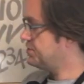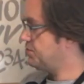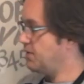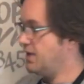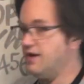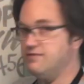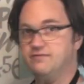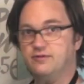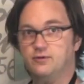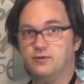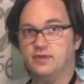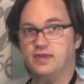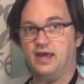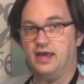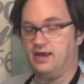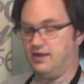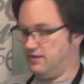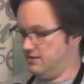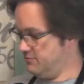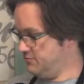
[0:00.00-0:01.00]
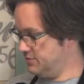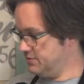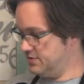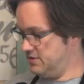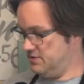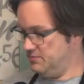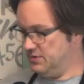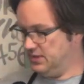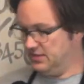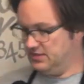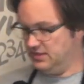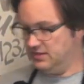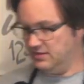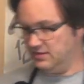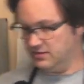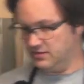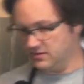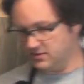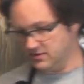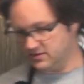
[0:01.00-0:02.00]
too heavy with that, it wasn't a big
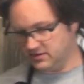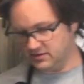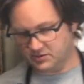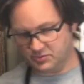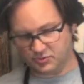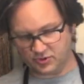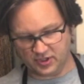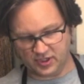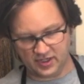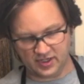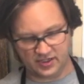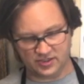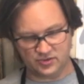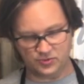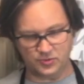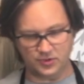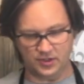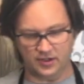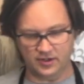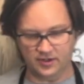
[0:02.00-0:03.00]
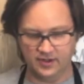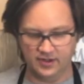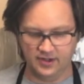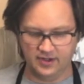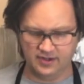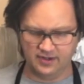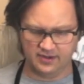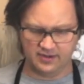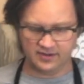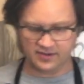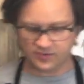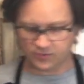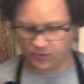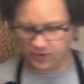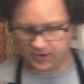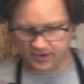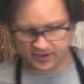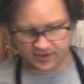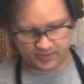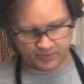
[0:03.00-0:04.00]
deal because it's pretty aged wood. This
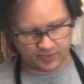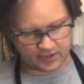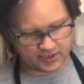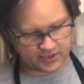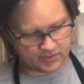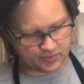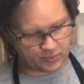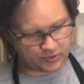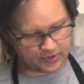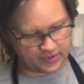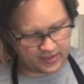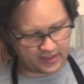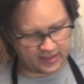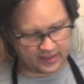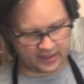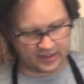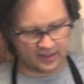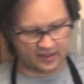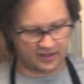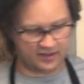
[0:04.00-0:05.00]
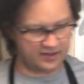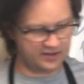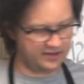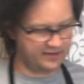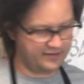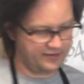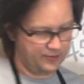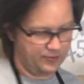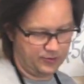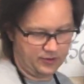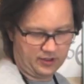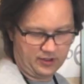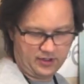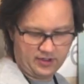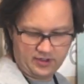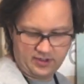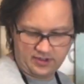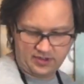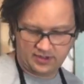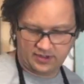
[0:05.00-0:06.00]
one is much more delicate of a wood.
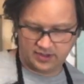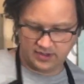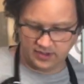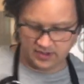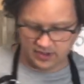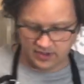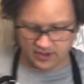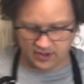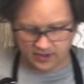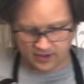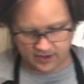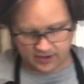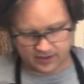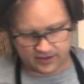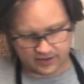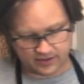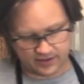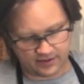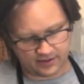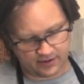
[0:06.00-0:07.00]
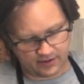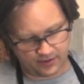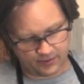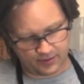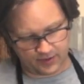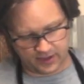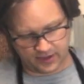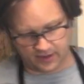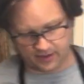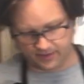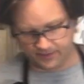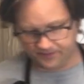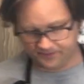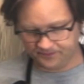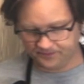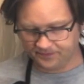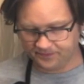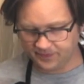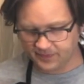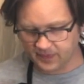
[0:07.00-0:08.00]
So here we go.
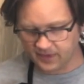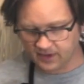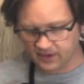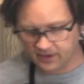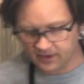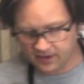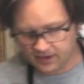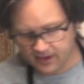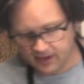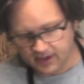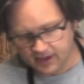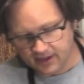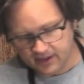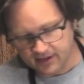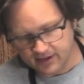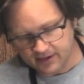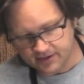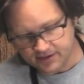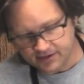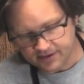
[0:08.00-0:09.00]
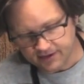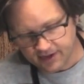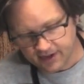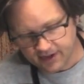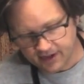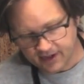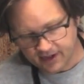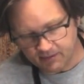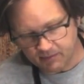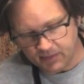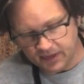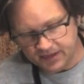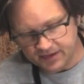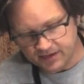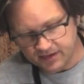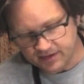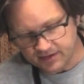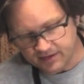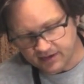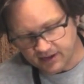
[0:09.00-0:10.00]
Let's try not and mess
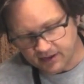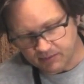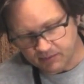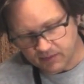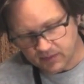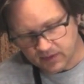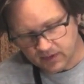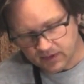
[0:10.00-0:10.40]
this up.